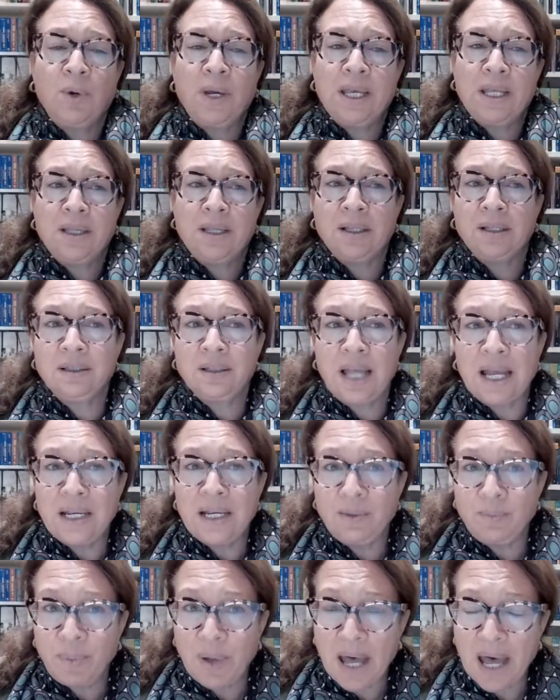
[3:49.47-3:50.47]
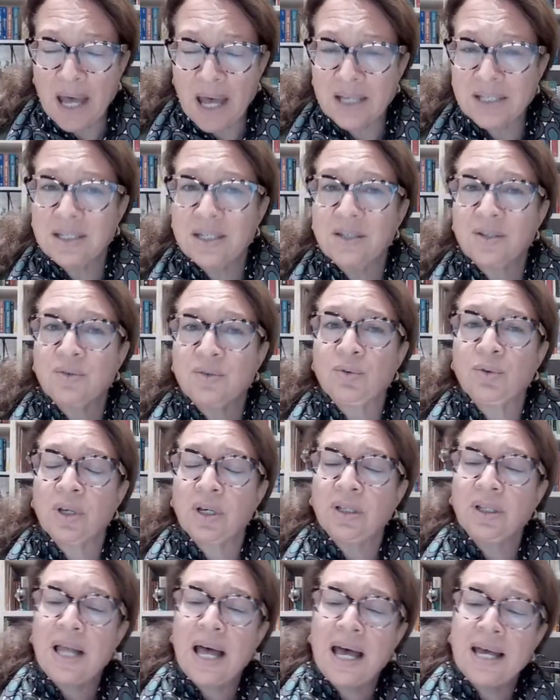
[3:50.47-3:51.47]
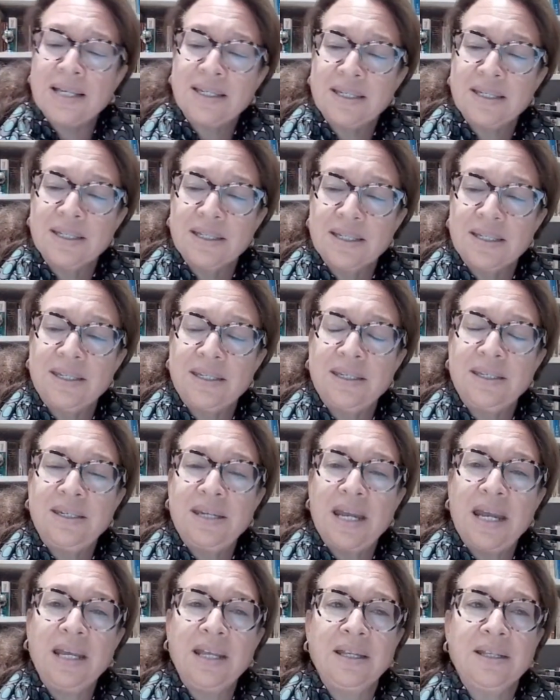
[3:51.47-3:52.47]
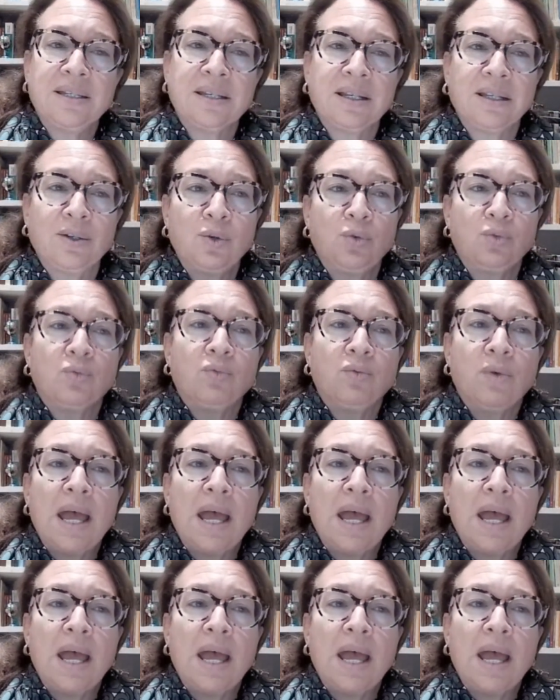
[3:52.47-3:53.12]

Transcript: way the light passes through the glass and stains a little